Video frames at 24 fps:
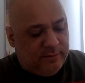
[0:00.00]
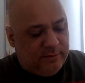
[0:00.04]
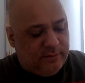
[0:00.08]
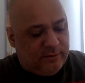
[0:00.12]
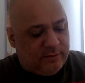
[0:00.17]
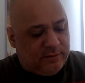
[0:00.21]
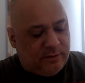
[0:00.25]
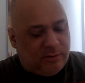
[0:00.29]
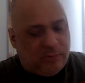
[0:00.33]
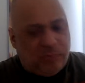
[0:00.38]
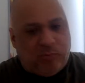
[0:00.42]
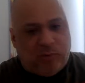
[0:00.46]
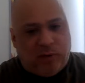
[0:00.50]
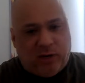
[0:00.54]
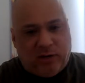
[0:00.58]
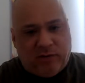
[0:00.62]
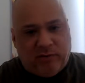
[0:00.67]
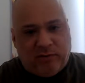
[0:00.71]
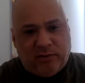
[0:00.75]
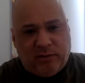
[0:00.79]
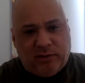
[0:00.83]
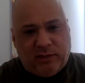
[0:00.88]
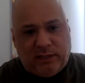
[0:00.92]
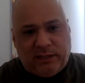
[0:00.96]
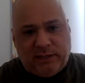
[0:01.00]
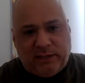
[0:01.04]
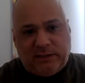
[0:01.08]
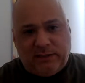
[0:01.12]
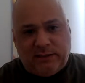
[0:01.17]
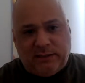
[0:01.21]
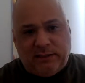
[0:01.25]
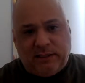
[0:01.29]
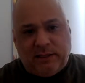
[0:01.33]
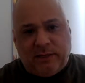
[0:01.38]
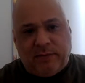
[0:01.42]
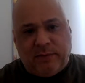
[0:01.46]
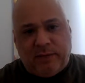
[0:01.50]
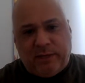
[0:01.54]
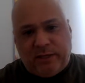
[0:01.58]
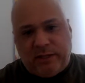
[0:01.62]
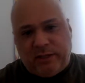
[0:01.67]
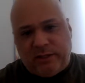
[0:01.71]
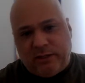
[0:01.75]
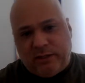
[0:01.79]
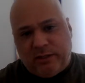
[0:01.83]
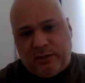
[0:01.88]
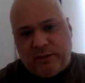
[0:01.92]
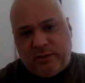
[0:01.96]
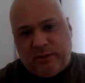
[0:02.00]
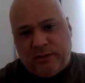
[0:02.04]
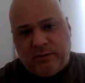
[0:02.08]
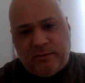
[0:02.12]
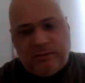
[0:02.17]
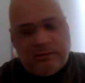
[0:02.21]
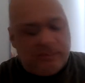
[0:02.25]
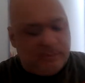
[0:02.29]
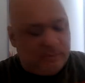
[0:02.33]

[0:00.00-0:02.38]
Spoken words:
some Marvel Legends that we could do.